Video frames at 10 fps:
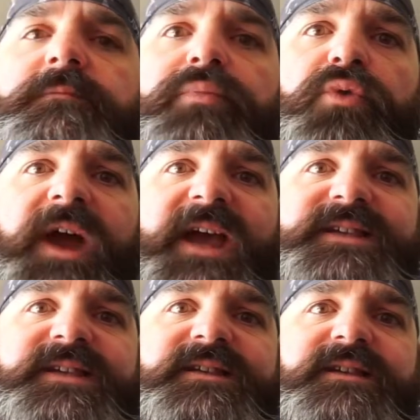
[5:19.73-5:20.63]

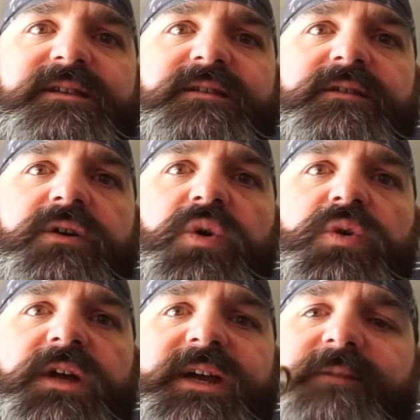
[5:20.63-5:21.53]
brass
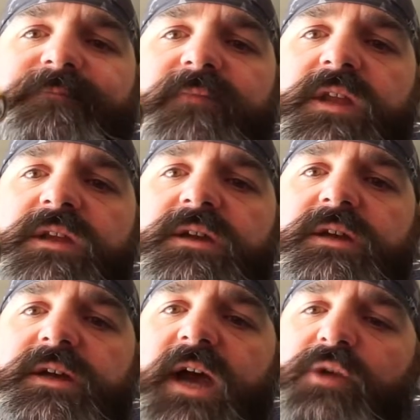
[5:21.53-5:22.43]
Olight.
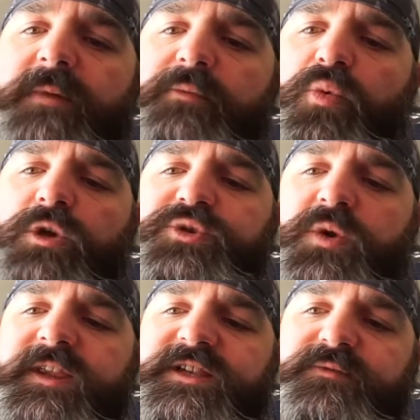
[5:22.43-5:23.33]
I don't remember which
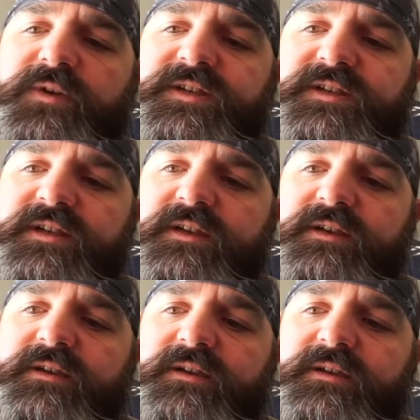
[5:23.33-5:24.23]
one this was.
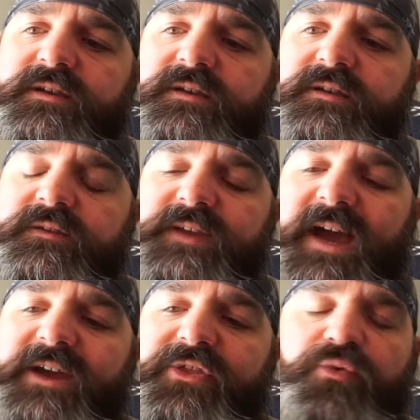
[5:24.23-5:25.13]
The
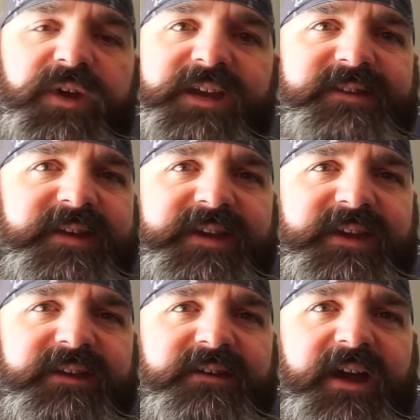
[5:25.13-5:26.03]

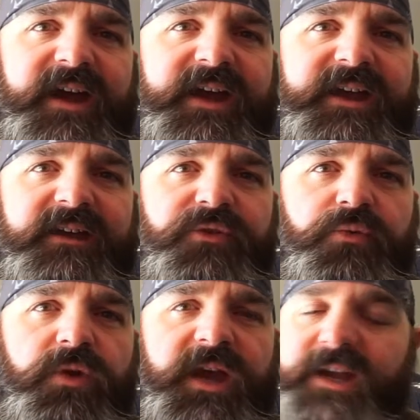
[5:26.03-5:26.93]
i3T?
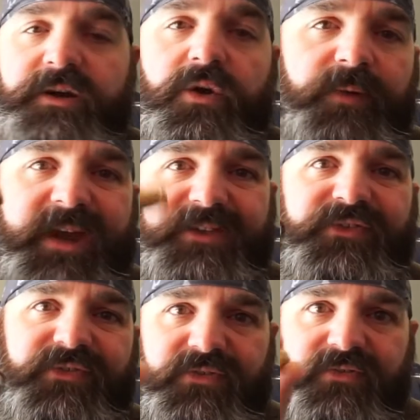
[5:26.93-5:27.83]
I3, I don't know.
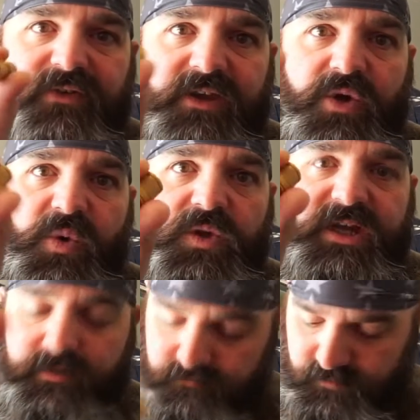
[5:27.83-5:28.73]
It's an
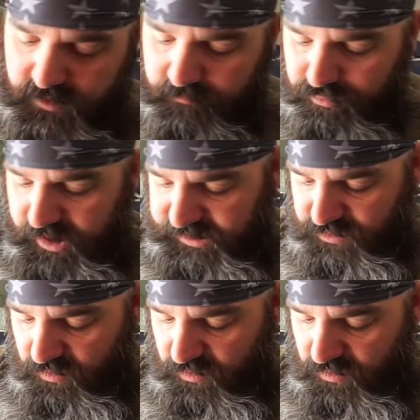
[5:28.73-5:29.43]
Olight, a brass